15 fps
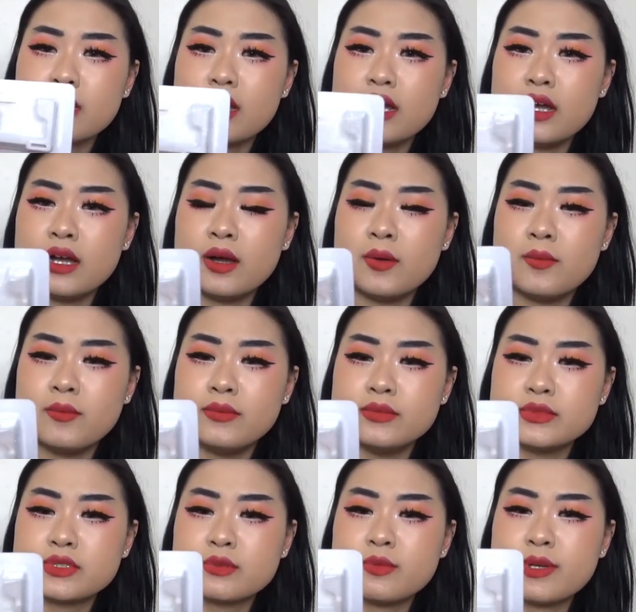Um,
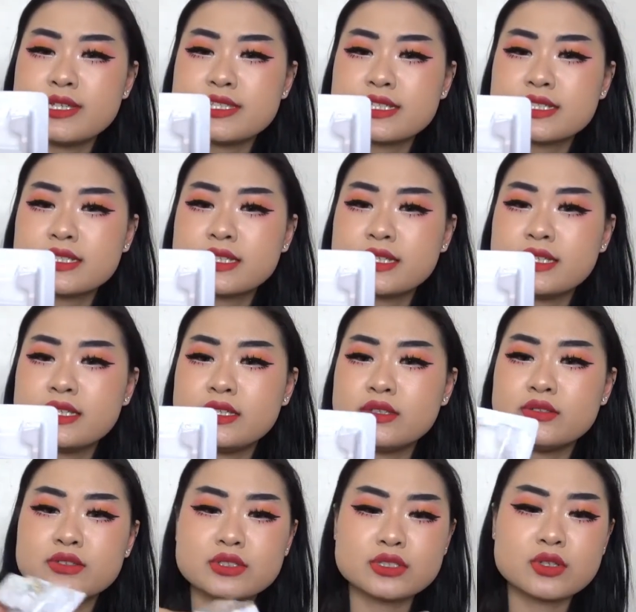so basically,
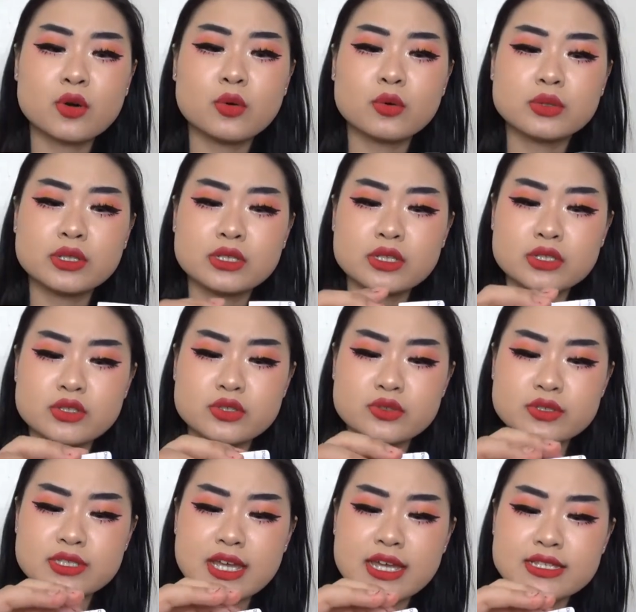you just hold the
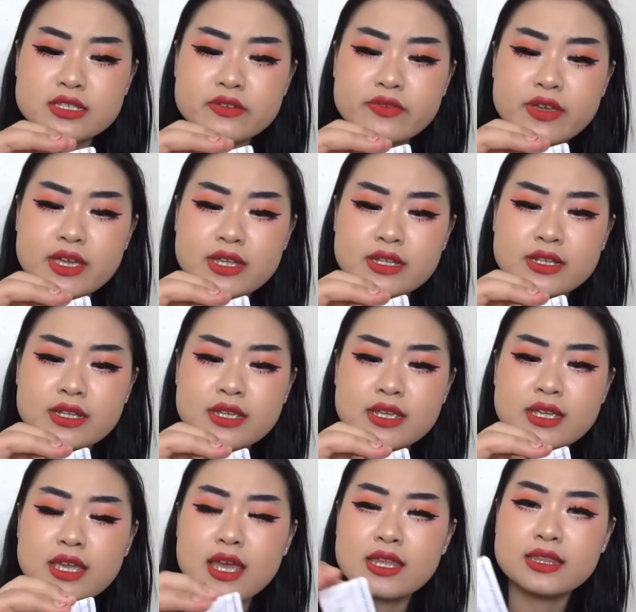two sides of it,
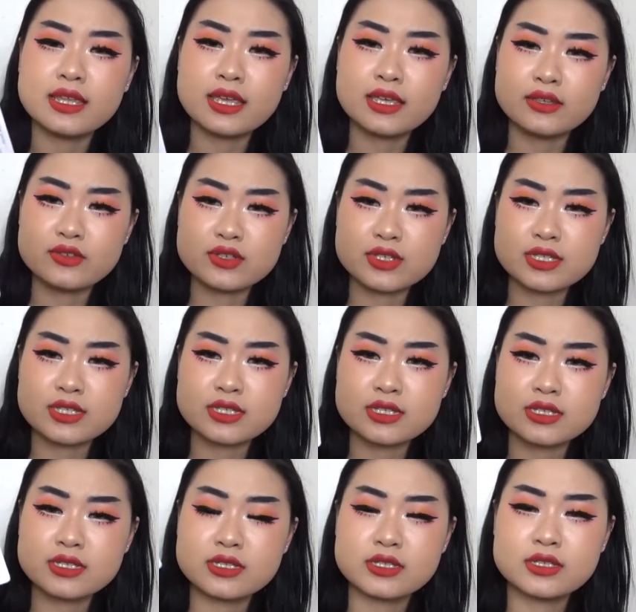and then you just
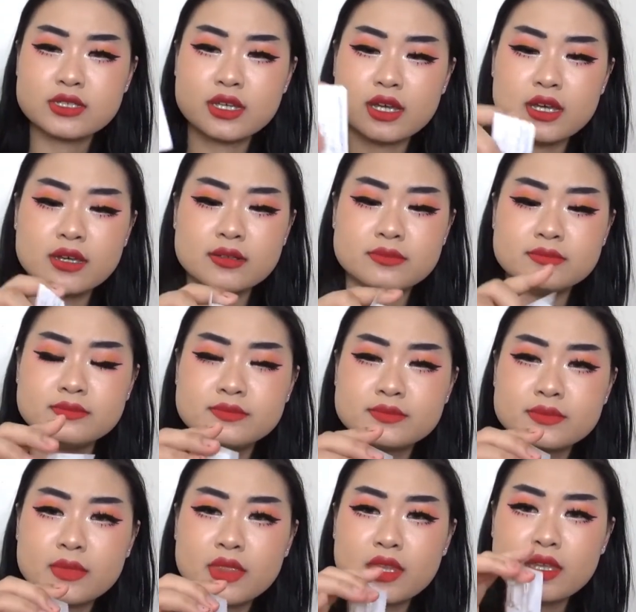um,
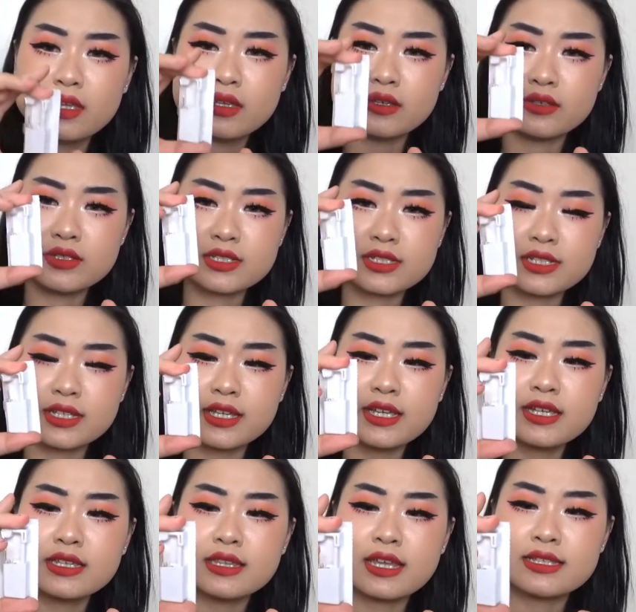you just
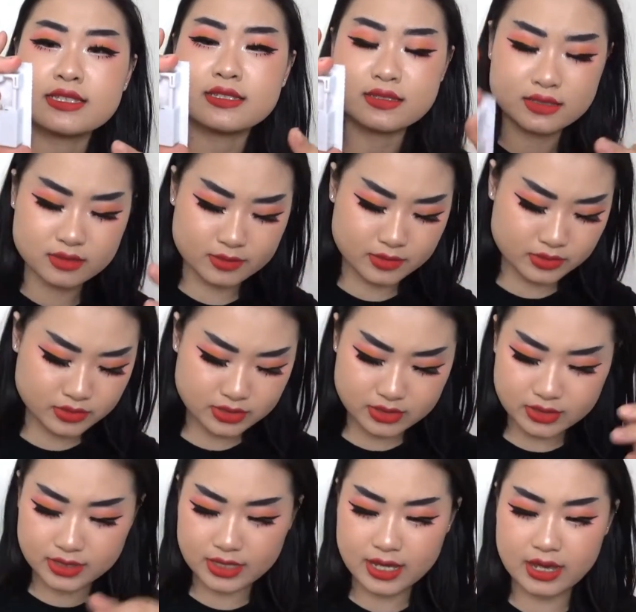click. That's
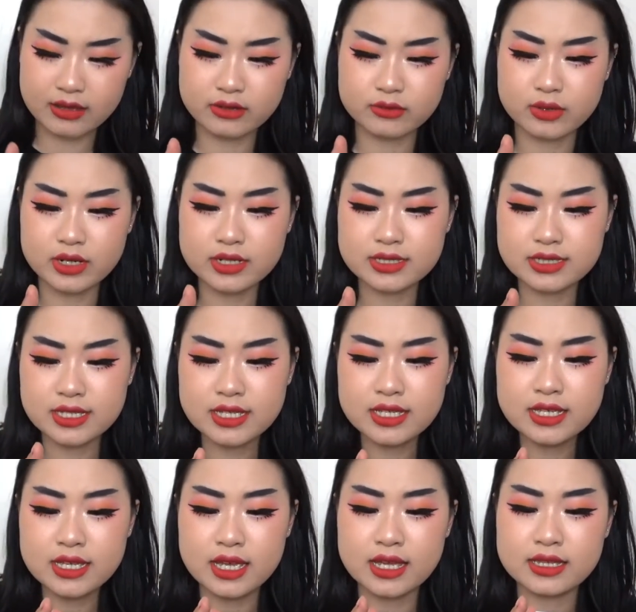supposedly how it works,
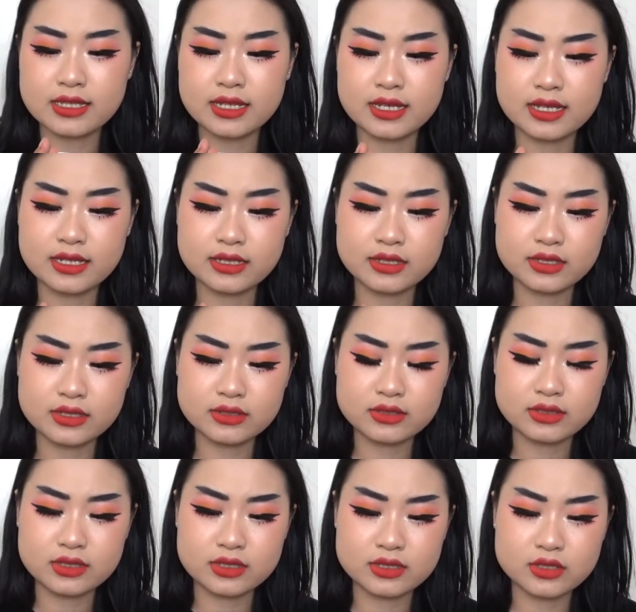and then you,
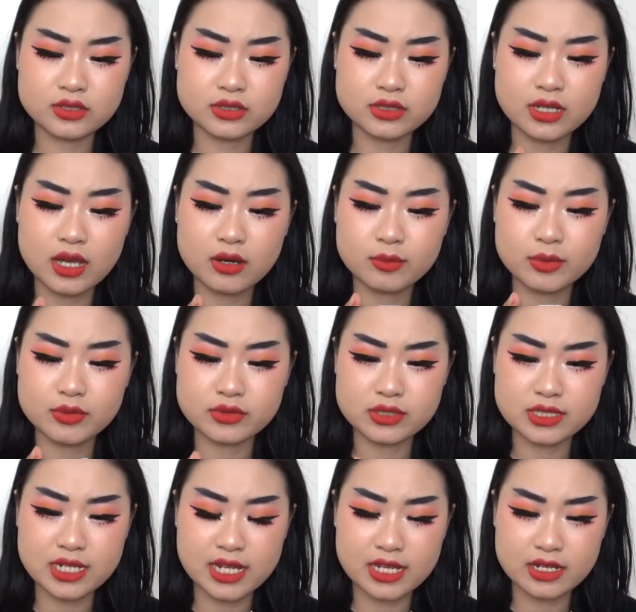it should help you to
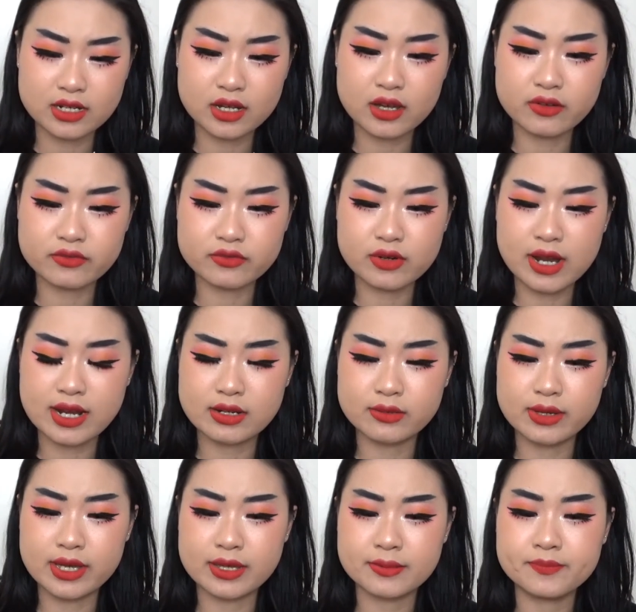take it off right
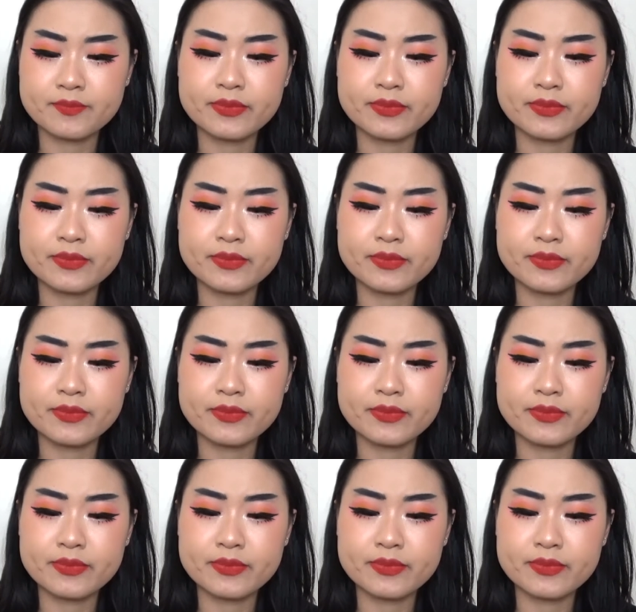away.